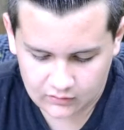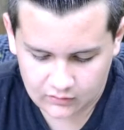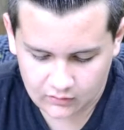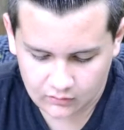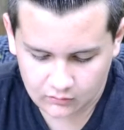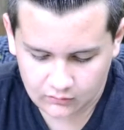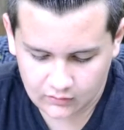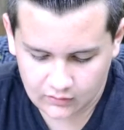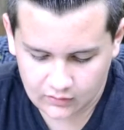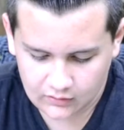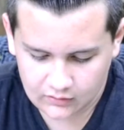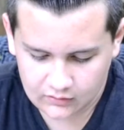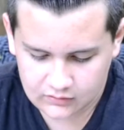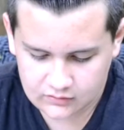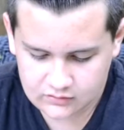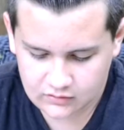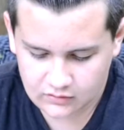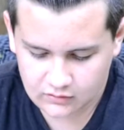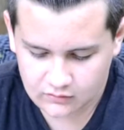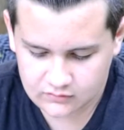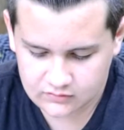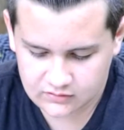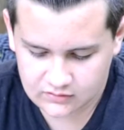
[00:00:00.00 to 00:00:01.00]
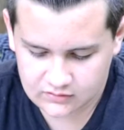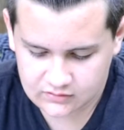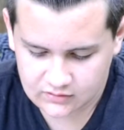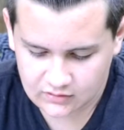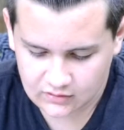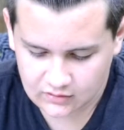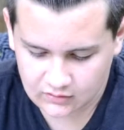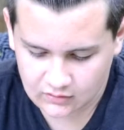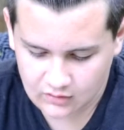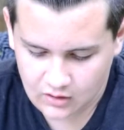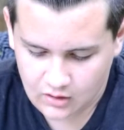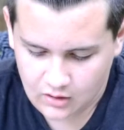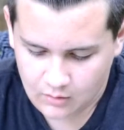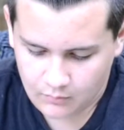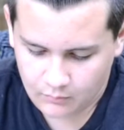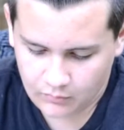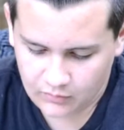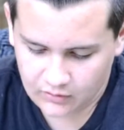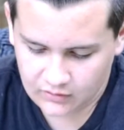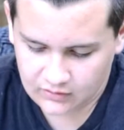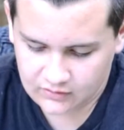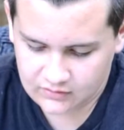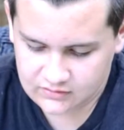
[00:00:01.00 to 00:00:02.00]
No lineage goes extinct,
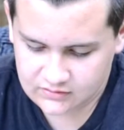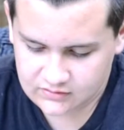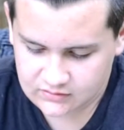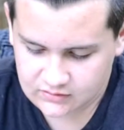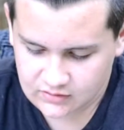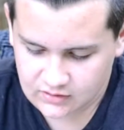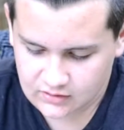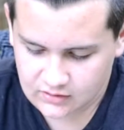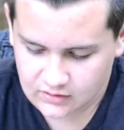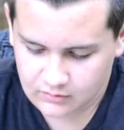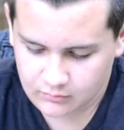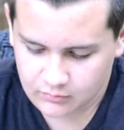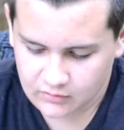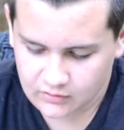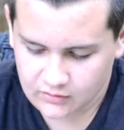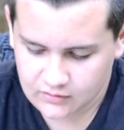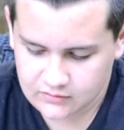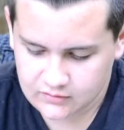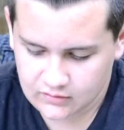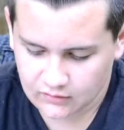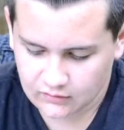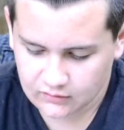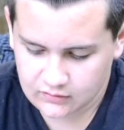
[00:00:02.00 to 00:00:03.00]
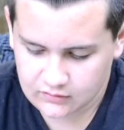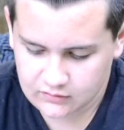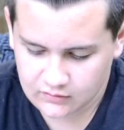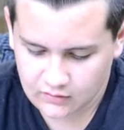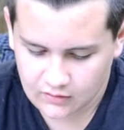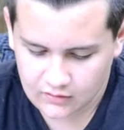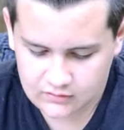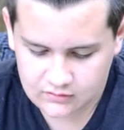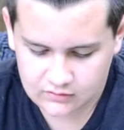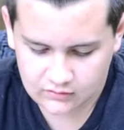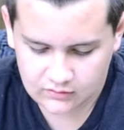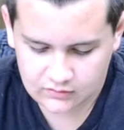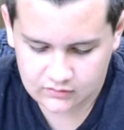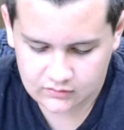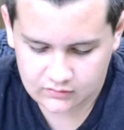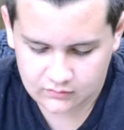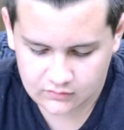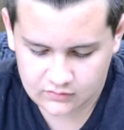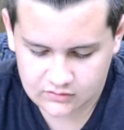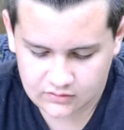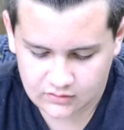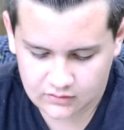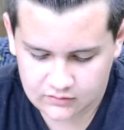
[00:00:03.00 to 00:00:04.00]
but it is sneaky because it leads gradually to
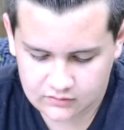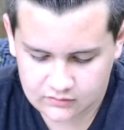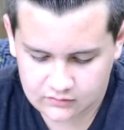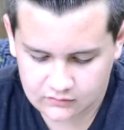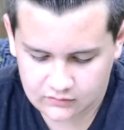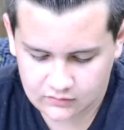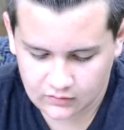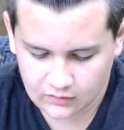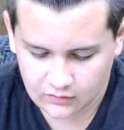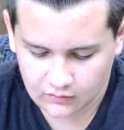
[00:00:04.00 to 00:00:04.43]
extinction